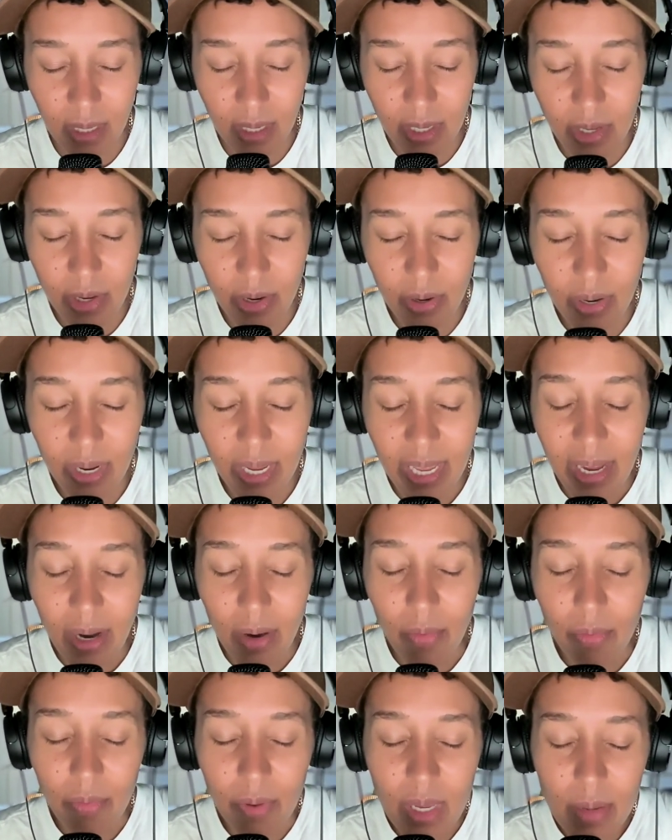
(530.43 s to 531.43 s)
You're
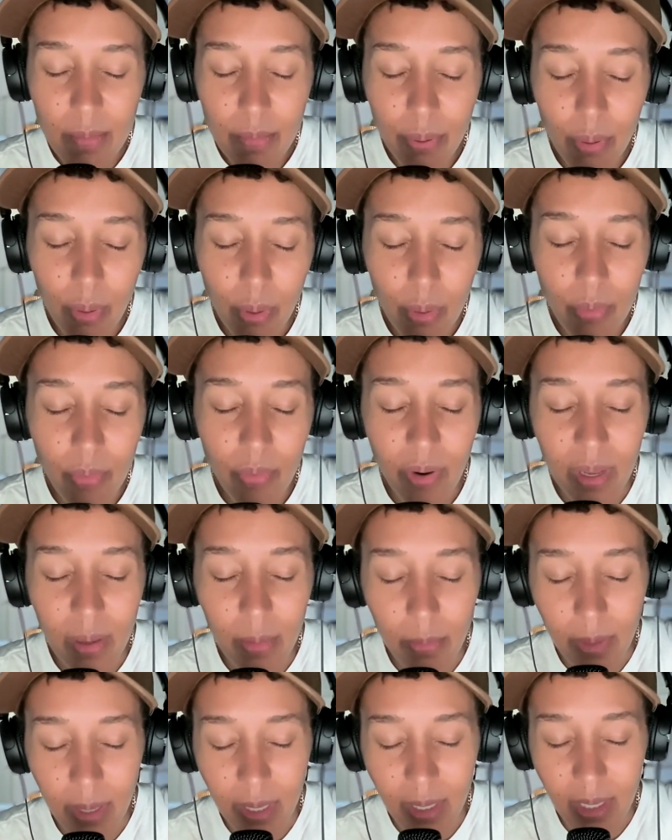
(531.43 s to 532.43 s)

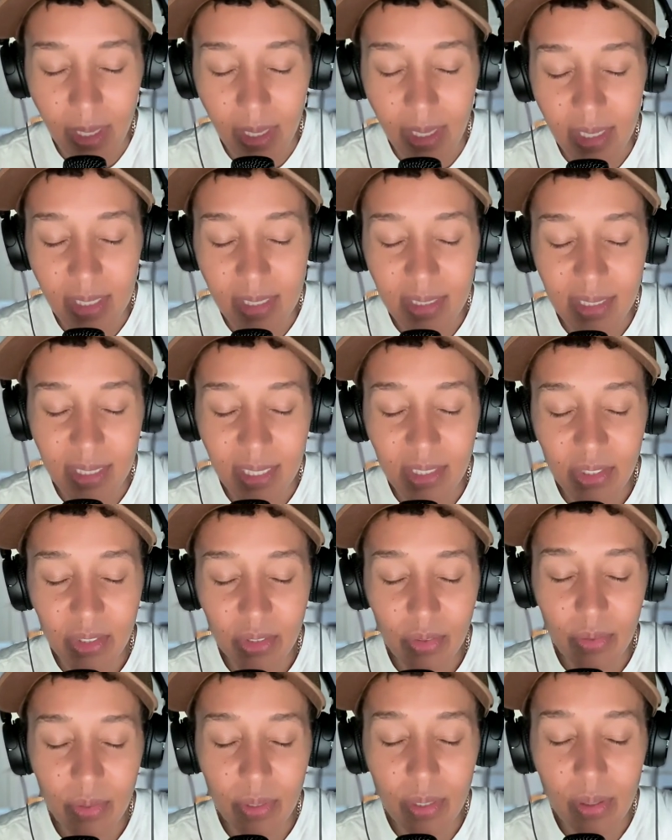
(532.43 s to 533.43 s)
reprogramming
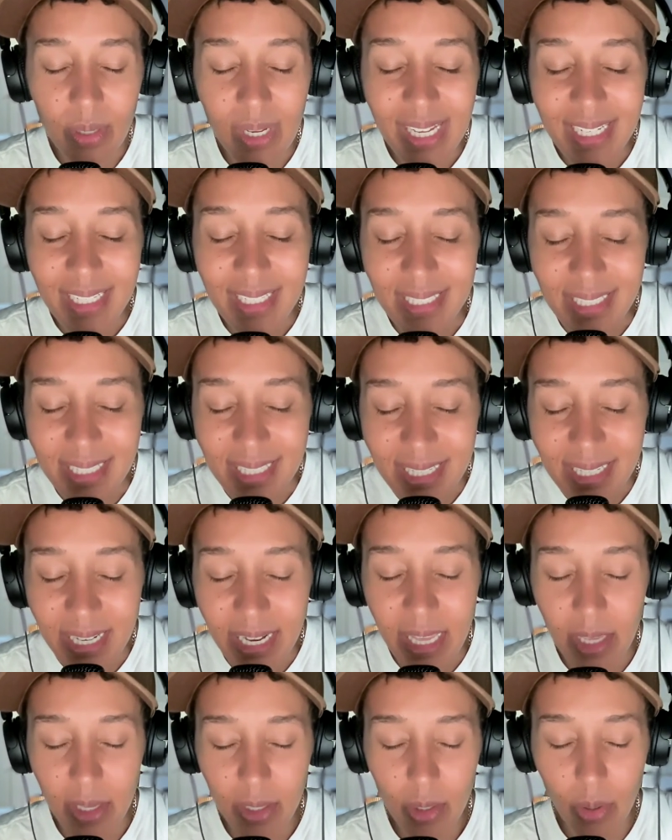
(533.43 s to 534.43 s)
ancestral
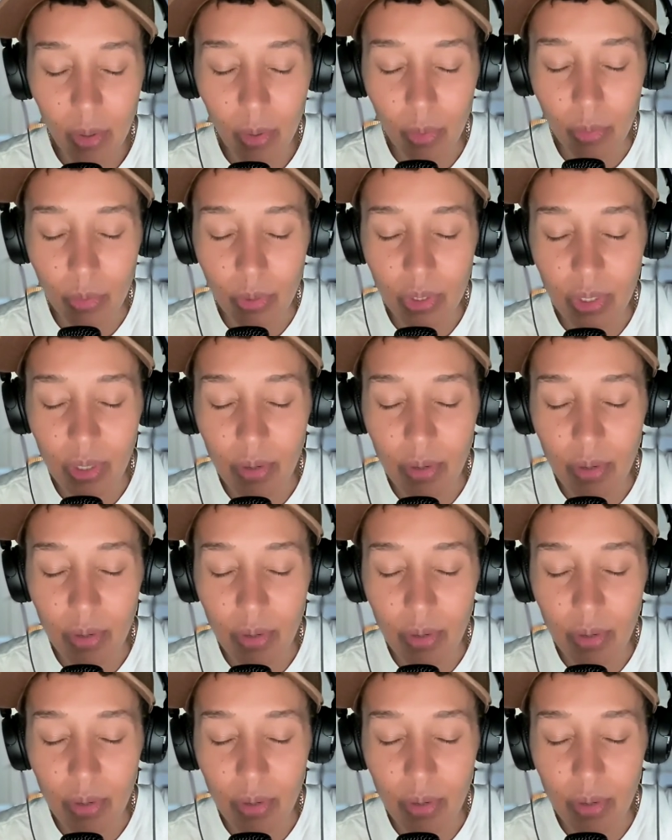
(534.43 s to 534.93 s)
DNA codes.